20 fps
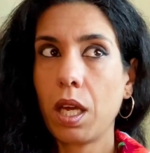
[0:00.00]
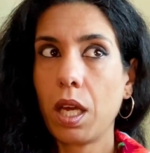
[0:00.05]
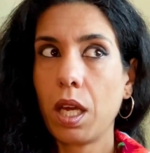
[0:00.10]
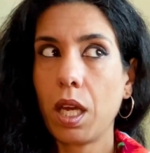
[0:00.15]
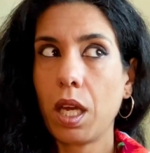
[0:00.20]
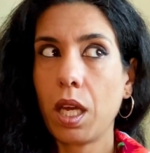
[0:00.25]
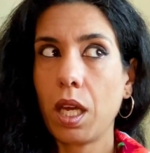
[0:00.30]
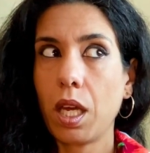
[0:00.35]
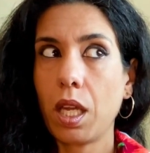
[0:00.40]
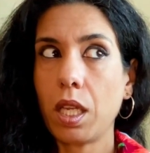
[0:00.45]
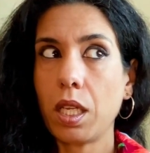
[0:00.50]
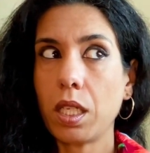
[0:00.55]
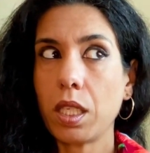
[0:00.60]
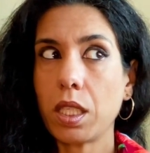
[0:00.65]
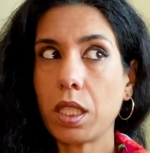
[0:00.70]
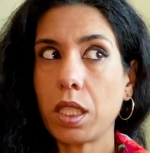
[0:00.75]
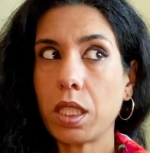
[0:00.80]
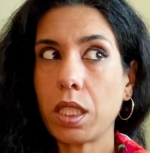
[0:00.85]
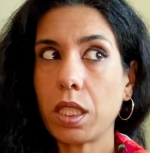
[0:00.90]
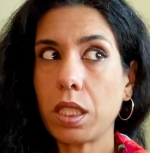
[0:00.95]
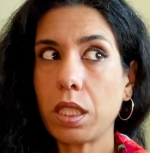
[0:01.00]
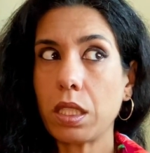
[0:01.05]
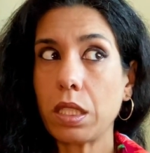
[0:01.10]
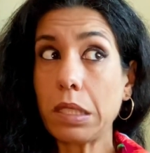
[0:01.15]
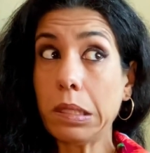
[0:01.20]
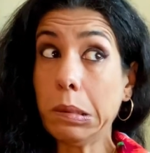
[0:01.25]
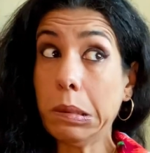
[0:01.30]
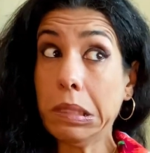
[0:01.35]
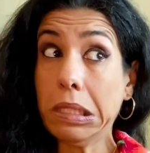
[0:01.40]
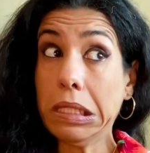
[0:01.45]
And
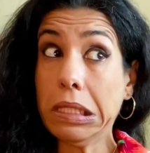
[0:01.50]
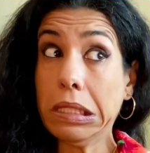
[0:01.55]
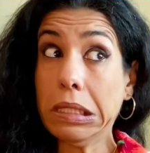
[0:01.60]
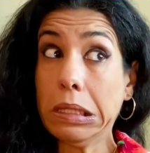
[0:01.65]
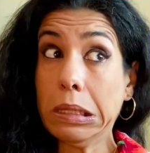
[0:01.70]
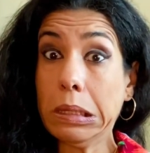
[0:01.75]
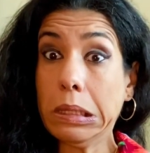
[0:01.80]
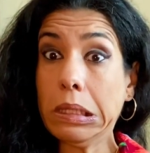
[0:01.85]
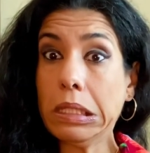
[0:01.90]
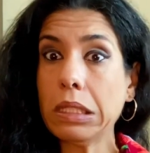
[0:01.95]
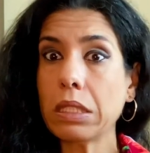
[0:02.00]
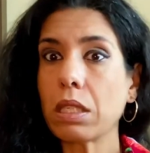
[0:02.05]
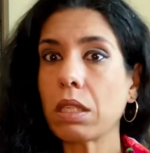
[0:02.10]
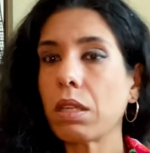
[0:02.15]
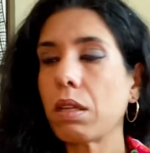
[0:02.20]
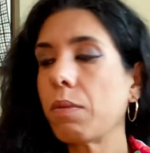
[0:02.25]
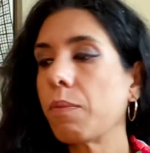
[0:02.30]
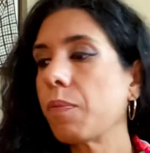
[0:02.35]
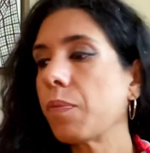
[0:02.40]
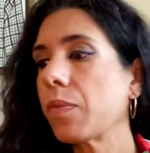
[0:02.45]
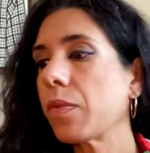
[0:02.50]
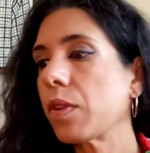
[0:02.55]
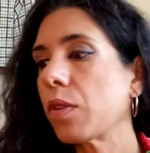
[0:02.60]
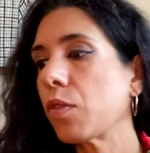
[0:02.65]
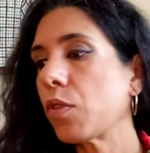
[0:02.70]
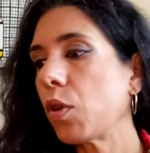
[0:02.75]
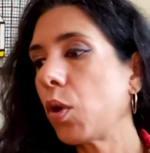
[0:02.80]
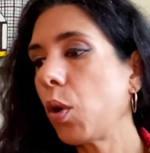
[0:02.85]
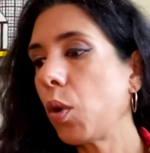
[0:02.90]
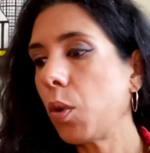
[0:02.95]
so like, ugh.
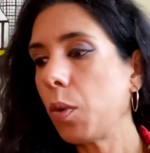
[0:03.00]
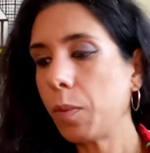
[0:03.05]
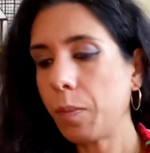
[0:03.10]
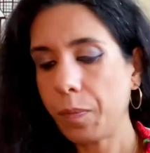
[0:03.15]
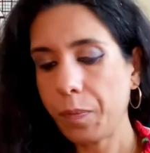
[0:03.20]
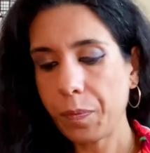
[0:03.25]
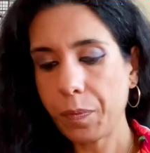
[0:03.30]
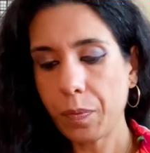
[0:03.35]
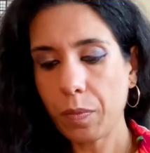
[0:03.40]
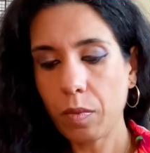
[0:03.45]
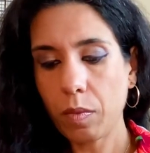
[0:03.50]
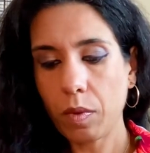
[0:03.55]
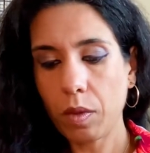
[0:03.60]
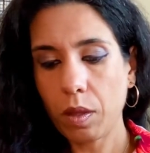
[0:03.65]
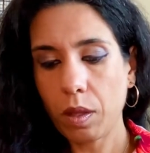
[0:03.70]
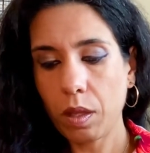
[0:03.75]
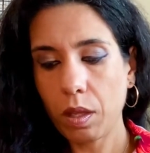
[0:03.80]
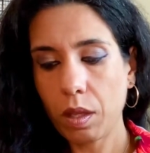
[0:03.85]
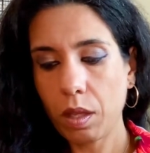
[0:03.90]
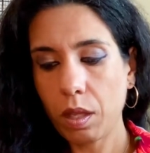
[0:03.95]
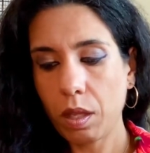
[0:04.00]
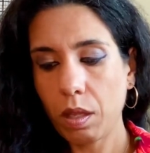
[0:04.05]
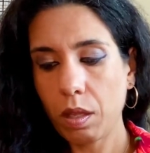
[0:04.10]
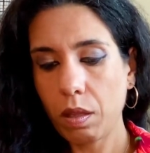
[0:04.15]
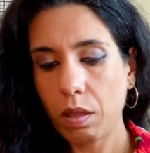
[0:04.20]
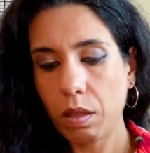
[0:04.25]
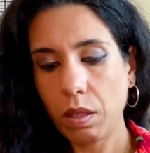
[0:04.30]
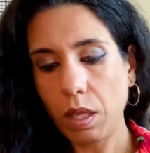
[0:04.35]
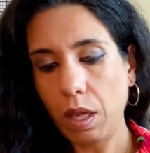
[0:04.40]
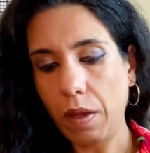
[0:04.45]
So
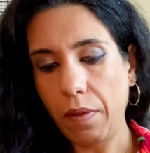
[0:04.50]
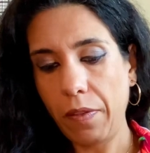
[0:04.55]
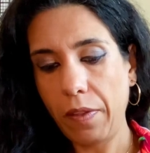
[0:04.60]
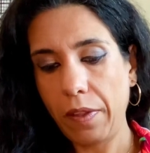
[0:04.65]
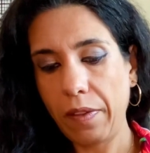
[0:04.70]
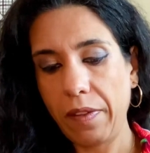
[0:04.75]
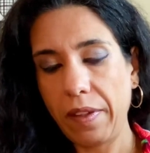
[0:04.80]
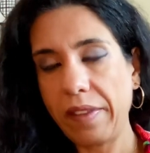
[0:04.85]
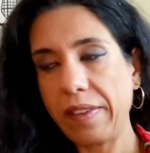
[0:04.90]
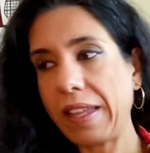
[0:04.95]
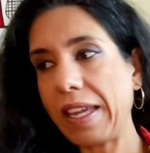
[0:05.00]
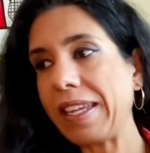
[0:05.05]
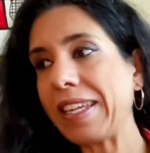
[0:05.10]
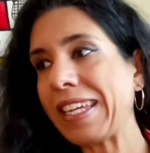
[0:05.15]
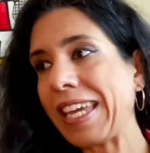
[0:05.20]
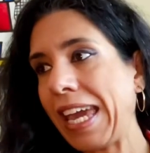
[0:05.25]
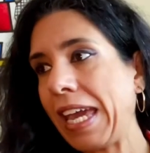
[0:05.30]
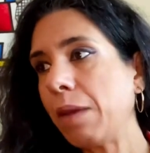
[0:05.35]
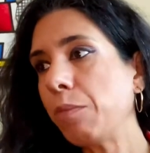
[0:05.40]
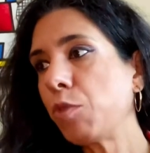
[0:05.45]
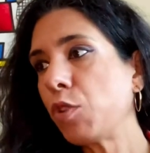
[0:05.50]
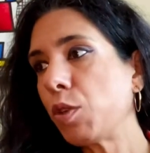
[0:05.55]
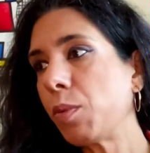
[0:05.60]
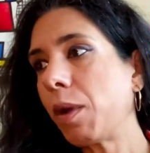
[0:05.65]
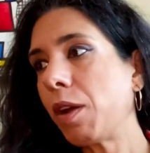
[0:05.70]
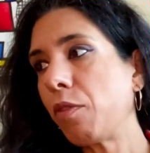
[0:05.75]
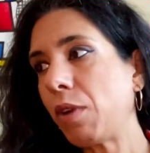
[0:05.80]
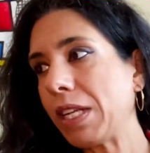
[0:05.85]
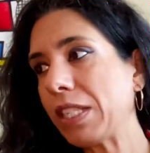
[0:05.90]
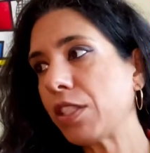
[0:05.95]
yeah, it came to
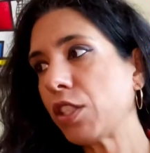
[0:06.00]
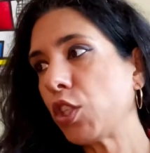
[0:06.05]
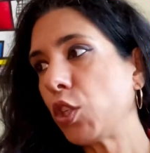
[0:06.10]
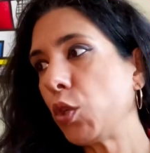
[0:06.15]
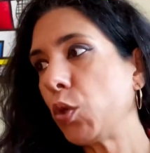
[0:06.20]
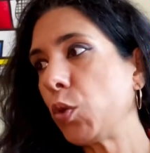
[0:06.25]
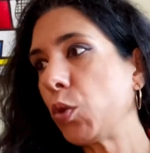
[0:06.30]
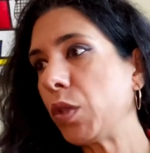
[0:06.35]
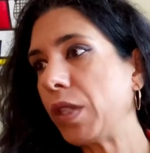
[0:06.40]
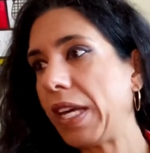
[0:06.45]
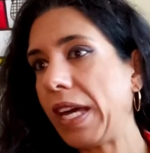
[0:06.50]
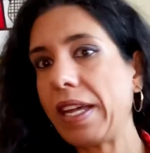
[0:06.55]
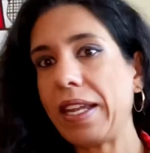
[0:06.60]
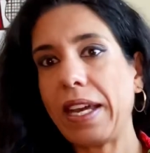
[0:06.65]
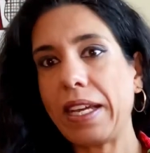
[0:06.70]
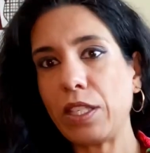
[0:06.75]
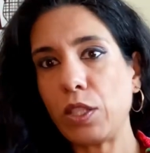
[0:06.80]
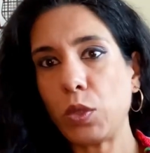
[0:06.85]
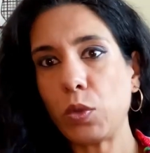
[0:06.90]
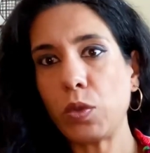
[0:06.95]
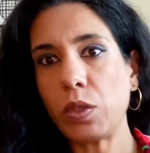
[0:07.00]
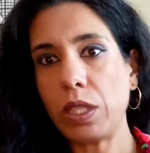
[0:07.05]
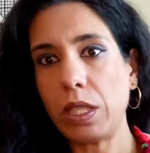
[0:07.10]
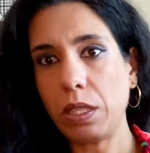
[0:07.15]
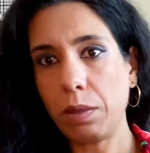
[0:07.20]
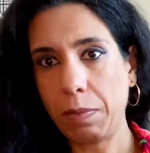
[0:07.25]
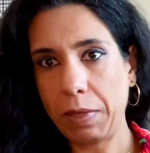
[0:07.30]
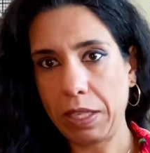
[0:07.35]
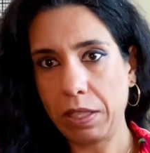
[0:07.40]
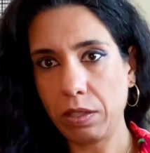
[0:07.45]
my rescue that I don't need
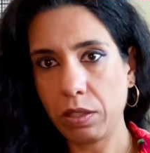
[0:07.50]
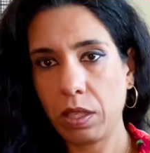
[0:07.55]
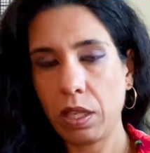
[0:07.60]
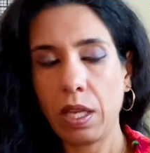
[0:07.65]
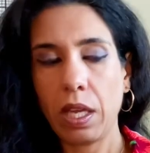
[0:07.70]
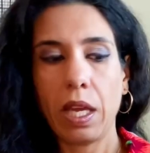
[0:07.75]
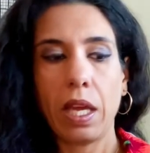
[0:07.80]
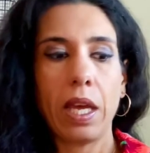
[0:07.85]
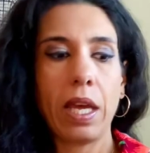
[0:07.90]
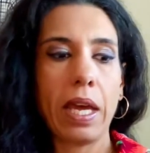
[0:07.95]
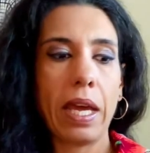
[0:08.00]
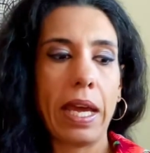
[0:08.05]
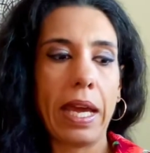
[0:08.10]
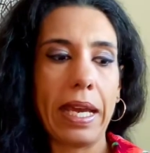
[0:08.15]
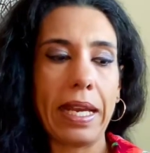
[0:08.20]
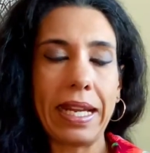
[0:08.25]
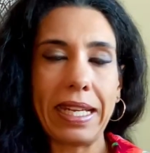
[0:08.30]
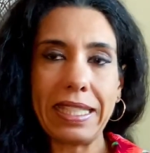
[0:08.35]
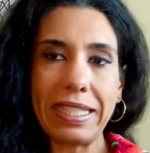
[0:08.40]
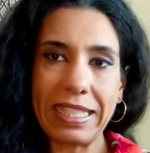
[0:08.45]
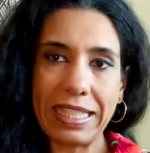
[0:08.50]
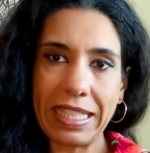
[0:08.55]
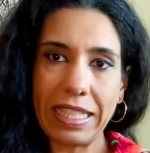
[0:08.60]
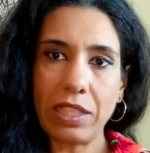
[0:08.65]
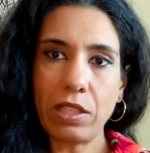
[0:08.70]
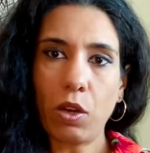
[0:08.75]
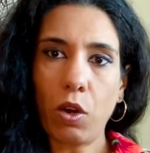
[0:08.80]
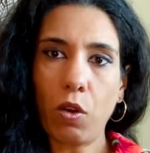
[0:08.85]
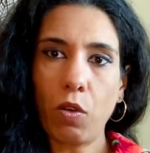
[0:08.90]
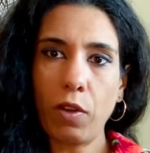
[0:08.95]
a belt. And I
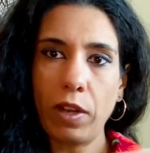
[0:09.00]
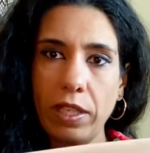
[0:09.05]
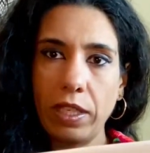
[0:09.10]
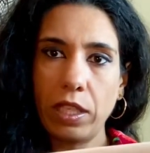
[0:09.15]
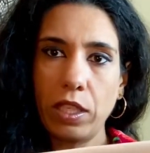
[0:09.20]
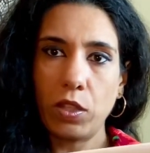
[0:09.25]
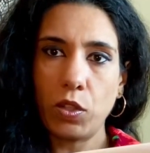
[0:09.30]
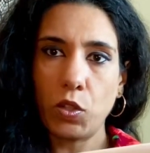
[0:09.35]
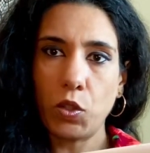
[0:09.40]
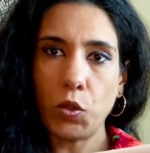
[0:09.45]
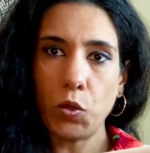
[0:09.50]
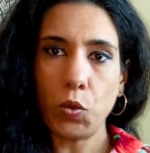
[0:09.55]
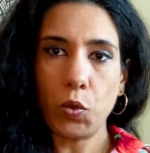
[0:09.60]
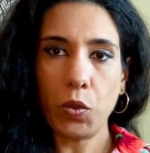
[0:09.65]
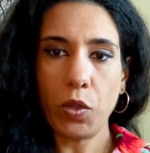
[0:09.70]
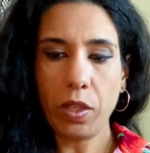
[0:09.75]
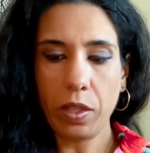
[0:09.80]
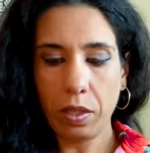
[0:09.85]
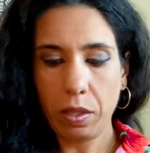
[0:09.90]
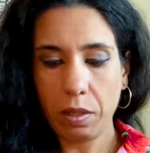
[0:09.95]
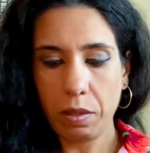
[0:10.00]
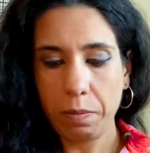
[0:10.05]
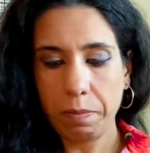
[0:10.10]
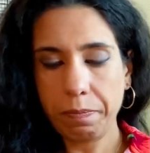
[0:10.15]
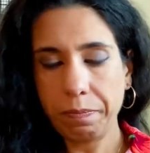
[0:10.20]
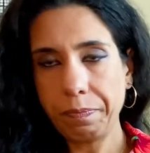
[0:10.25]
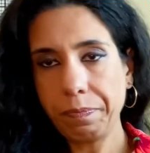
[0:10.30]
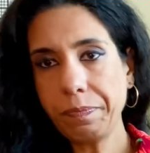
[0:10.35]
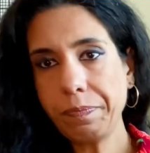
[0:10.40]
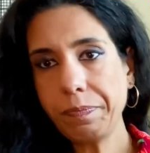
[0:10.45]
did already do the